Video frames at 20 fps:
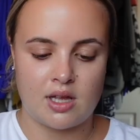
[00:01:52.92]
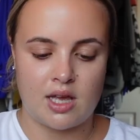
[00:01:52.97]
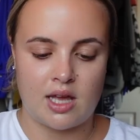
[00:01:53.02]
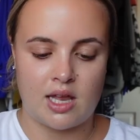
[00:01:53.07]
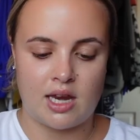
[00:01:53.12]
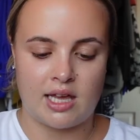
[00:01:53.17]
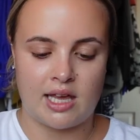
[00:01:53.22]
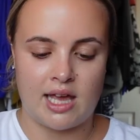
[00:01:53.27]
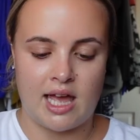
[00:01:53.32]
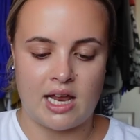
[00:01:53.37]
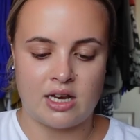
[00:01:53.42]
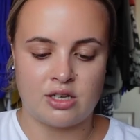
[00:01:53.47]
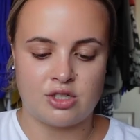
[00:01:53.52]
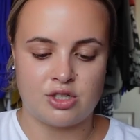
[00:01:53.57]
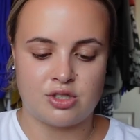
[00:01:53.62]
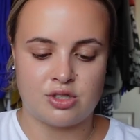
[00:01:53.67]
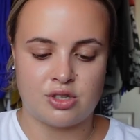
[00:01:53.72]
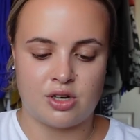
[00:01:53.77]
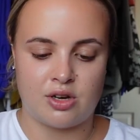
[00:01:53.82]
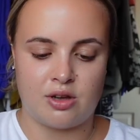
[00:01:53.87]
And again,
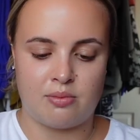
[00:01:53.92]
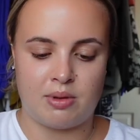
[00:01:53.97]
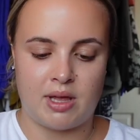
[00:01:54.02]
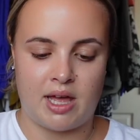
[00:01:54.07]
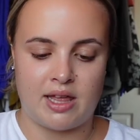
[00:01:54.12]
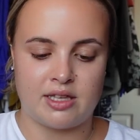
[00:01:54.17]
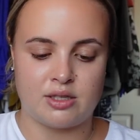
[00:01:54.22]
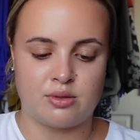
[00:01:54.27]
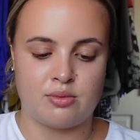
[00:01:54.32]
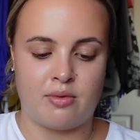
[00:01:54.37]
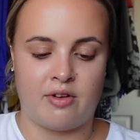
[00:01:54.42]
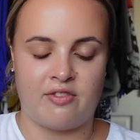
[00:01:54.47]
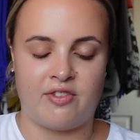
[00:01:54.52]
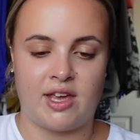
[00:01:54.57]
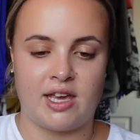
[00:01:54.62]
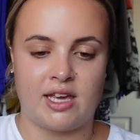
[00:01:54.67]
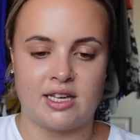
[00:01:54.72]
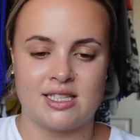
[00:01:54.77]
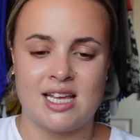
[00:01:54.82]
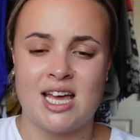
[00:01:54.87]
just going to apply this with my
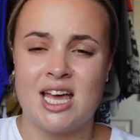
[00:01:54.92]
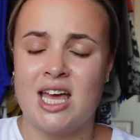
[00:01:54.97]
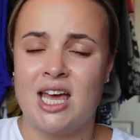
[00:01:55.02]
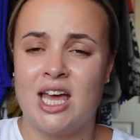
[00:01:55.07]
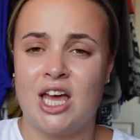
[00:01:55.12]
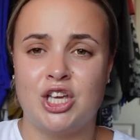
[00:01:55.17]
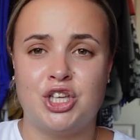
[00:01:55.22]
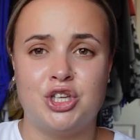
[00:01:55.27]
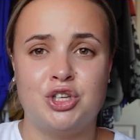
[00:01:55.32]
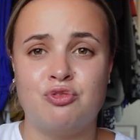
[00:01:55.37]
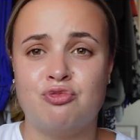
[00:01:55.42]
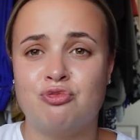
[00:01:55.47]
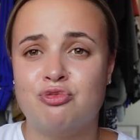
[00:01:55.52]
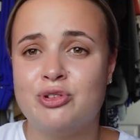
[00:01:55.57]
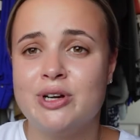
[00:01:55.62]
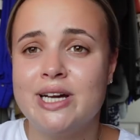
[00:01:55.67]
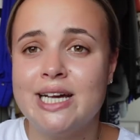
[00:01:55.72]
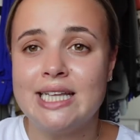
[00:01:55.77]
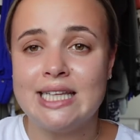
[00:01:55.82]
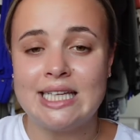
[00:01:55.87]
fingers. You
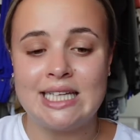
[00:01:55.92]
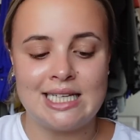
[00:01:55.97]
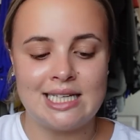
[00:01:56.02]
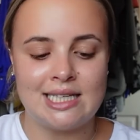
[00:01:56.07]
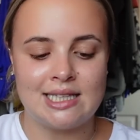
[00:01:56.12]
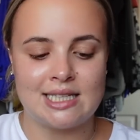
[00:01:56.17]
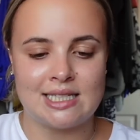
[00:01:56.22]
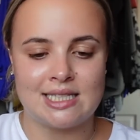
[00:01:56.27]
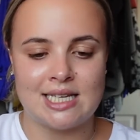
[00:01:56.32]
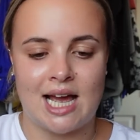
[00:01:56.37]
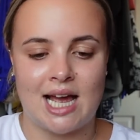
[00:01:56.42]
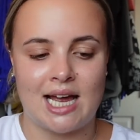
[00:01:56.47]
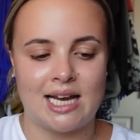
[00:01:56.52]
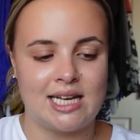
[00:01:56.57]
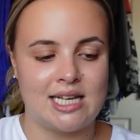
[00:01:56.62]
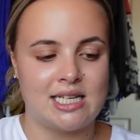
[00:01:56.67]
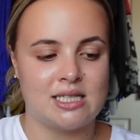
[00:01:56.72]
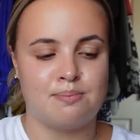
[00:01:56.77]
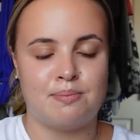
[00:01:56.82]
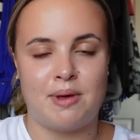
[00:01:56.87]
really need the
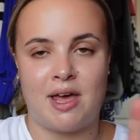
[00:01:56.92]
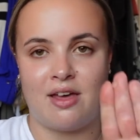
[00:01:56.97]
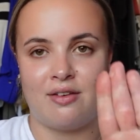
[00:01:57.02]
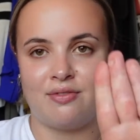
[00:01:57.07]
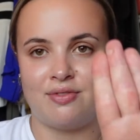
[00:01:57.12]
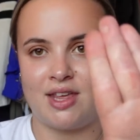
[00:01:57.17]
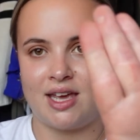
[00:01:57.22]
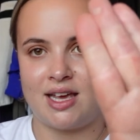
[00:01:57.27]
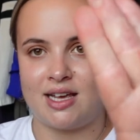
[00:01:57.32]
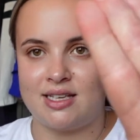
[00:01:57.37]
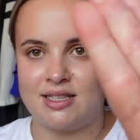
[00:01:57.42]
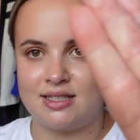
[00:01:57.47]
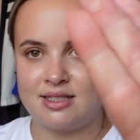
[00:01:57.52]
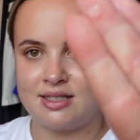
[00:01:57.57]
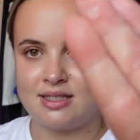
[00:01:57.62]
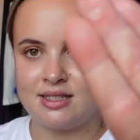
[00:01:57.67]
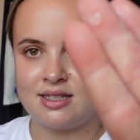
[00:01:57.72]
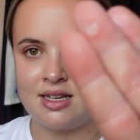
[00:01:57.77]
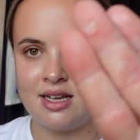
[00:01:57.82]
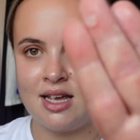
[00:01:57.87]
tiniest bit of
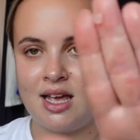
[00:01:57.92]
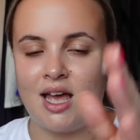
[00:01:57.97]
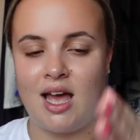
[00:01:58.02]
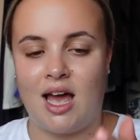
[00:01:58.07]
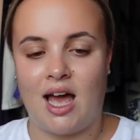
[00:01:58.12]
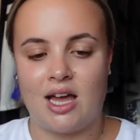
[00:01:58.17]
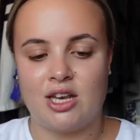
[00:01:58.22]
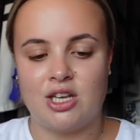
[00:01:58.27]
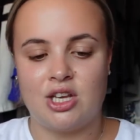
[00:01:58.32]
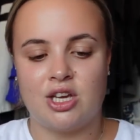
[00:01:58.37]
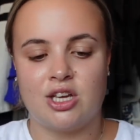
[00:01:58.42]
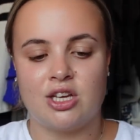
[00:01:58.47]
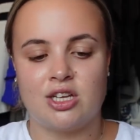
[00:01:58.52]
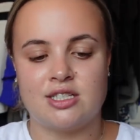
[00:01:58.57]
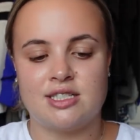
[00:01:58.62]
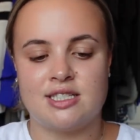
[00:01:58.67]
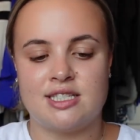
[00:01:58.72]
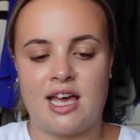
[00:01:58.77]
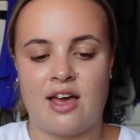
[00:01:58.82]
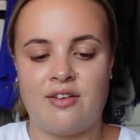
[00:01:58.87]
this. And you
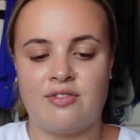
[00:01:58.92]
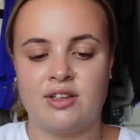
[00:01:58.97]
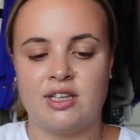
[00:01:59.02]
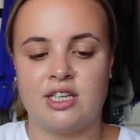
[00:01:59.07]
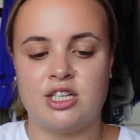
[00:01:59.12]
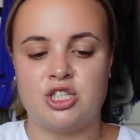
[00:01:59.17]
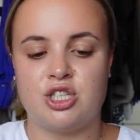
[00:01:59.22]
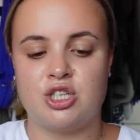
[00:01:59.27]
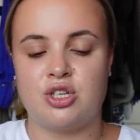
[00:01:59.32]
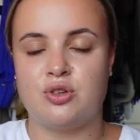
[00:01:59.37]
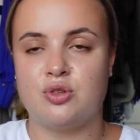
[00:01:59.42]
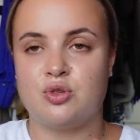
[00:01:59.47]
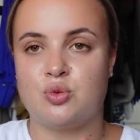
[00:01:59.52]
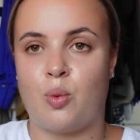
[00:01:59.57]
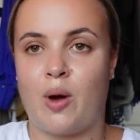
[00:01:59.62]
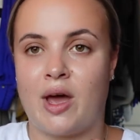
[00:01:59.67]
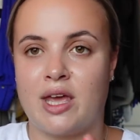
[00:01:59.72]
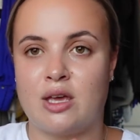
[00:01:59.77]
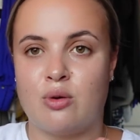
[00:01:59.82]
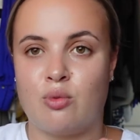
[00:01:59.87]
can definitely choose
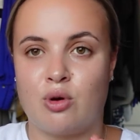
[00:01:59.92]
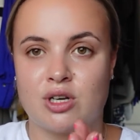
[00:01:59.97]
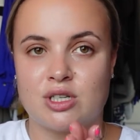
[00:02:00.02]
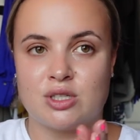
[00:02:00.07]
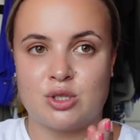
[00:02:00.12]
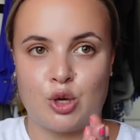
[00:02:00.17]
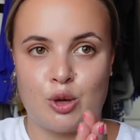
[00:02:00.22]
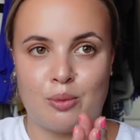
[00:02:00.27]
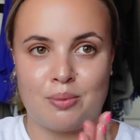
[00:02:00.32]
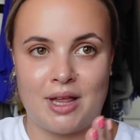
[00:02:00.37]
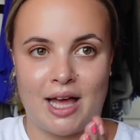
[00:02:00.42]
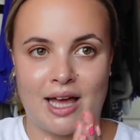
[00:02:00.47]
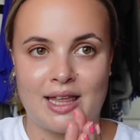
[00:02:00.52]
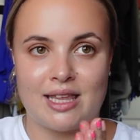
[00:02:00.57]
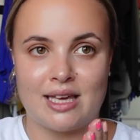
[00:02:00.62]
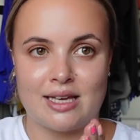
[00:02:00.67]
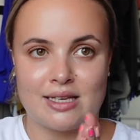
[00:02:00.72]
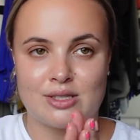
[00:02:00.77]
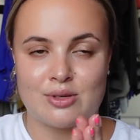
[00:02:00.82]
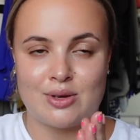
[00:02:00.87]
where you want to apply
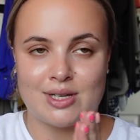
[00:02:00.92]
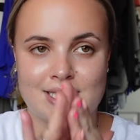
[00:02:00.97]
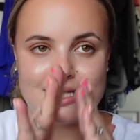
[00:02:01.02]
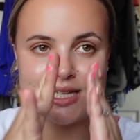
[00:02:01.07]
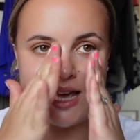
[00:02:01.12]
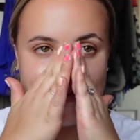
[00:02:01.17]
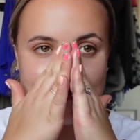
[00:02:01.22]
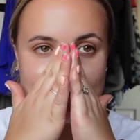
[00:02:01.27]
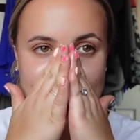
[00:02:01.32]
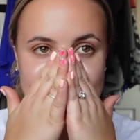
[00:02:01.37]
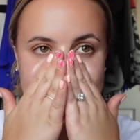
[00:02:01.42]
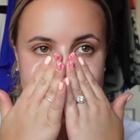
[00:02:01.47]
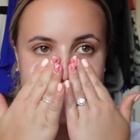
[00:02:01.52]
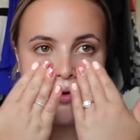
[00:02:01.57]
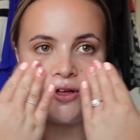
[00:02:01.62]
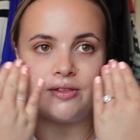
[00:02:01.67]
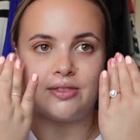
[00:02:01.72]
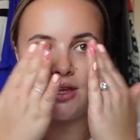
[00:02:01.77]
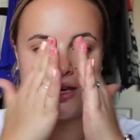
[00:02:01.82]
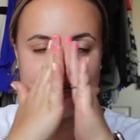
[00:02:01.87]
this. So I definitely
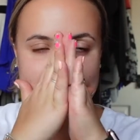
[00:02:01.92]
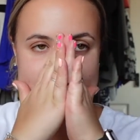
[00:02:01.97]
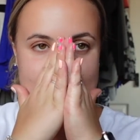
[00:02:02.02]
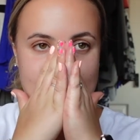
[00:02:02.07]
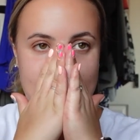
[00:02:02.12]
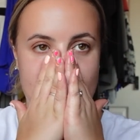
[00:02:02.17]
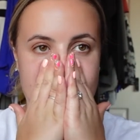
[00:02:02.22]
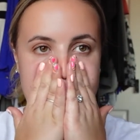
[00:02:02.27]
want this